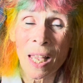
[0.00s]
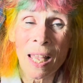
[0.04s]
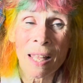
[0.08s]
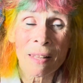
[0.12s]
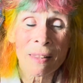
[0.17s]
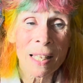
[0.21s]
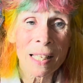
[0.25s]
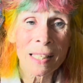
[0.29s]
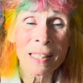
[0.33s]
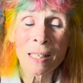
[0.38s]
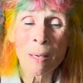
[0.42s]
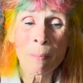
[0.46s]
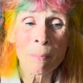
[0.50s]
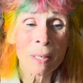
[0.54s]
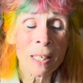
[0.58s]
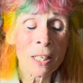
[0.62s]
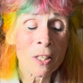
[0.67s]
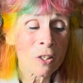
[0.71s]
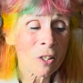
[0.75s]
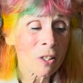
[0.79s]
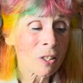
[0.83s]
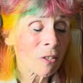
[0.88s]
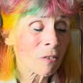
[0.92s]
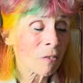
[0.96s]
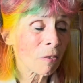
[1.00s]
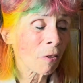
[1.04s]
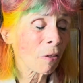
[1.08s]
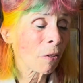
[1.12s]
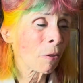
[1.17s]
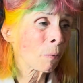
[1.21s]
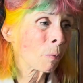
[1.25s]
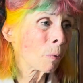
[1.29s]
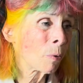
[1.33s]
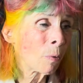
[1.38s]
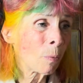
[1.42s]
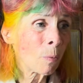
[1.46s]
that somebody just
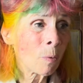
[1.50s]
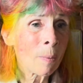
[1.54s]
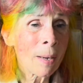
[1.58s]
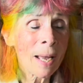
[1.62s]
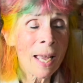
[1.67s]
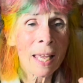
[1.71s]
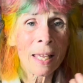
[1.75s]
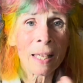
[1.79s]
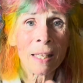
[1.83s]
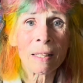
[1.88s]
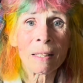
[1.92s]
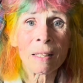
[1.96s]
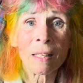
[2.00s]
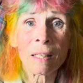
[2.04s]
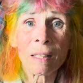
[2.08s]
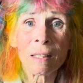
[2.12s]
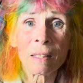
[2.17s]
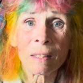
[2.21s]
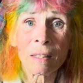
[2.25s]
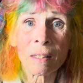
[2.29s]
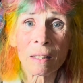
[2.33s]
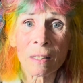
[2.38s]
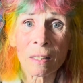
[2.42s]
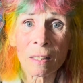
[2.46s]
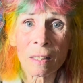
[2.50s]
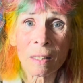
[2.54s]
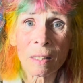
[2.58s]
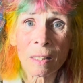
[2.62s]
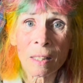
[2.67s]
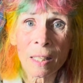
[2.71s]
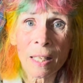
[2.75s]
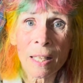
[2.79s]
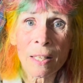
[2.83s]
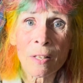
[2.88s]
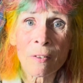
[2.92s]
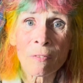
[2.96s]
threw away in
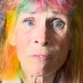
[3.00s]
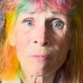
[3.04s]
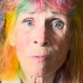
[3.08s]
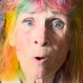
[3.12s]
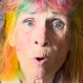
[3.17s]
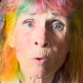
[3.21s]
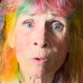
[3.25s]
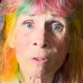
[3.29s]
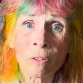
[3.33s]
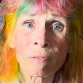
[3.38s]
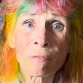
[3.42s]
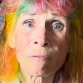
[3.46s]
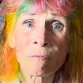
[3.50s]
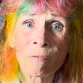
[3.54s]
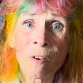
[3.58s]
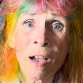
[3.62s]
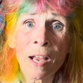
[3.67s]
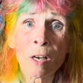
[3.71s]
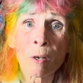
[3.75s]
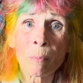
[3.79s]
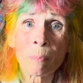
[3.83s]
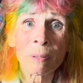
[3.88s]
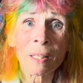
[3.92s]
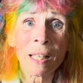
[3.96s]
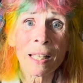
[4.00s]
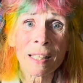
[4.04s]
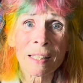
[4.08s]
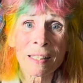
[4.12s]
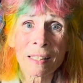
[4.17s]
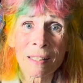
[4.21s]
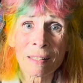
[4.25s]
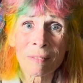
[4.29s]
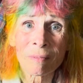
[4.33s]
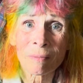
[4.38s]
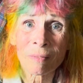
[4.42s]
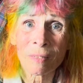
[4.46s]
the old
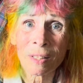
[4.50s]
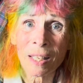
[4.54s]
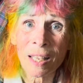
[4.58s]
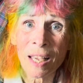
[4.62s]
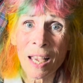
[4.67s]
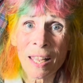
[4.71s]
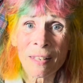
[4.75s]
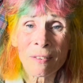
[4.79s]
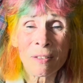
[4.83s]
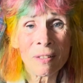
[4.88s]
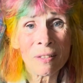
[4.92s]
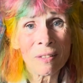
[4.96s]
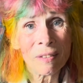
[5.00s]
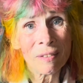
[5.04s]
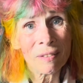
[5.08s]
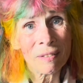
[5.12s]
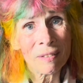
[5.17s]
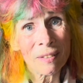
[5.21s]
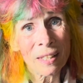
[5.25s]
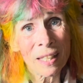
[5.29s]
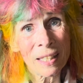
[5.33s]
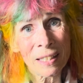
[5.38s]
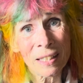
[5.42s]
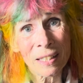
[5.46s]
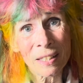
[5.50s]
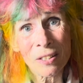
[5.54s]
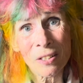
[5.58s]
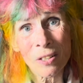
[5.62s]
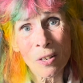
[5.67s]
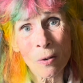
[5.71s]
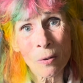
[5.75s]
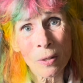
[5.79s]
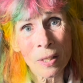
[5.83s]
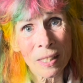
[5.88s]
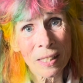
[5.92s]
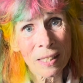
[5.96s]
fireplace, and they didn't
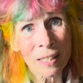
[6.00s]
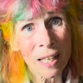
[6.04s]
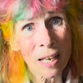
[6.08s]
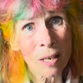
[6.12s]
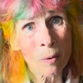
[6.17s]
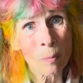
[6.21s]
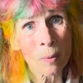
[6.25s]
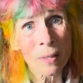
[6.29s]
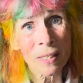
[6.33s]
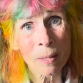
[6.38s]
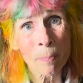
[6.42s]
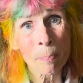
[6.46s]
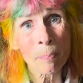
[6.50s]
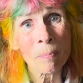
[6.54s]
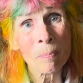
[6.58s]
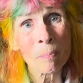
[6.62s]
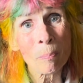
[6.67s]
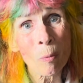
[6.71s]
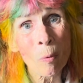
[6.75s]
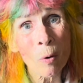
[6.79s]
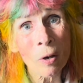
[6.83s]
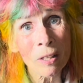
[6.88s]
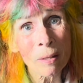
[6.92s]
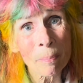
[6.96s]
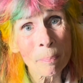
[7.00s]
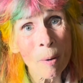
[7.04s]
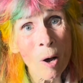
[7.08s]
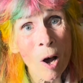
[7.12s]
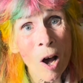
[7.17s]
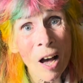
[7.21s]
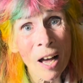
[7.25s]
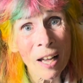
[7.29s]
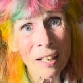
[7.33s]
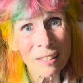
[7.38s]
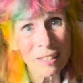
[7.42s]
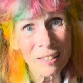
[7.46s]
notice that it was an important
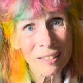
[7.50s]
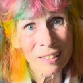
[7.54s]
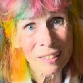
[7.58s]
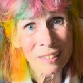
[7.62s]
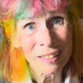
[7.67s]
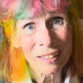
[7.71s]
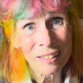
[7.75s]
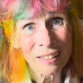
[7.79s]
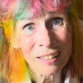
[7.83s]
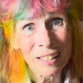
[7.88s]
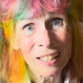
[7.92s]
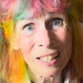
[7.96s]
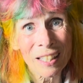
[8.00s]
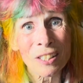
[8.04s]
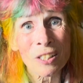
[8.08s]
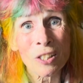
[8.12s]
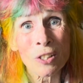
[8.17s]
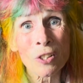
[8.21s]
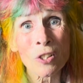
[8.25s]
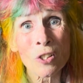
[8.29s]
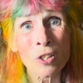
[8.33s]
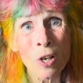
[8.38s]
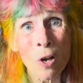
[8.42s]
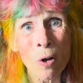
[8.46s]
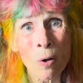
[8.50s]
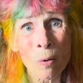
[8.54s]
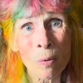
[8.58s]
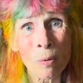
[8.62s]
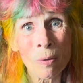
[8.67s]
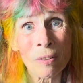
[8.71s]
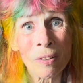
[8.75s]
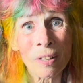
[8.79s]
pot to show